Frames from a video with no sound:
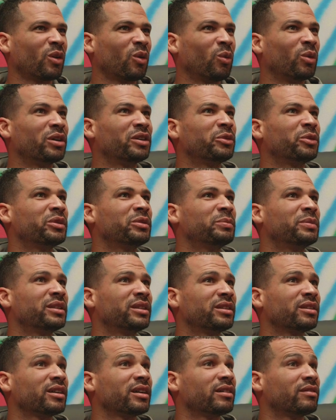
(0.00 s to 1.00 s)
What would
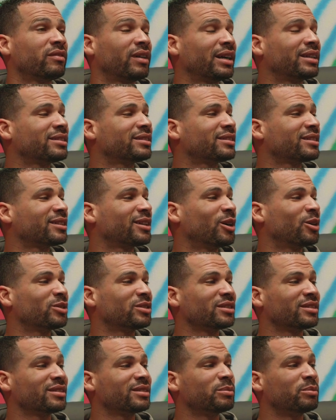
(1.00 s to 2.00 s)
be your advice to
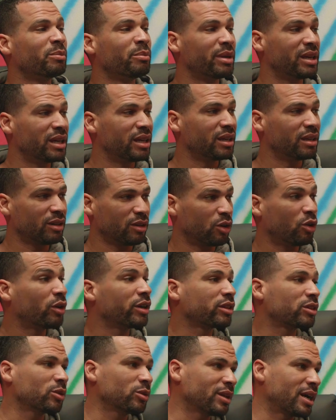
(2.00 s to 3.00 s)
coaches
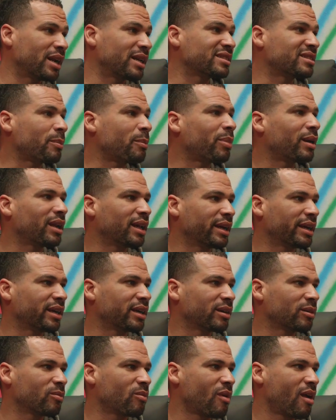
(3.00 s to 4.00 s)
going through that as a
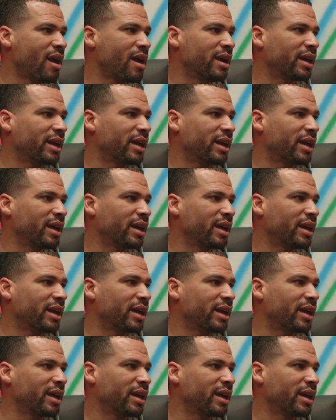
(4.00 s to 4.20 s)
player